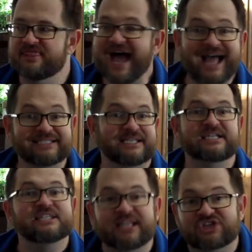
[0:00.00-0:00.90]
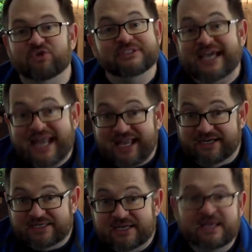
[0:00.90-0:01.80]
That's an intellectual dead
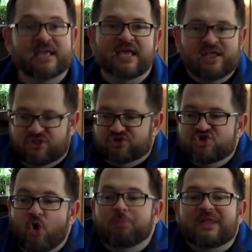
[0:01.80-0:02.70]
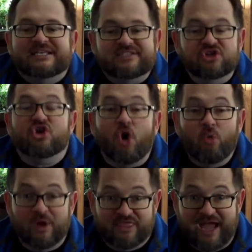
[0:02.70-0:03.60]
end. There's no place to
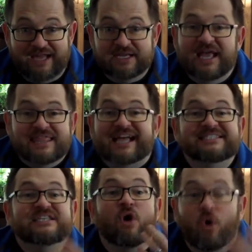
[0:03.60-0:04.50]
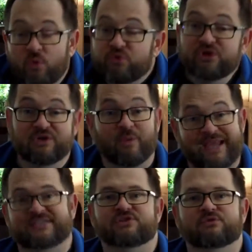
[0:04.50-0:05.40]
go with that. That's the only
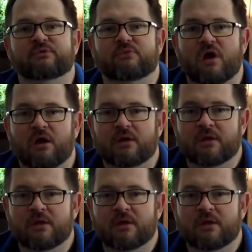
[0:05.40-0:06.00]
way to do it wrong.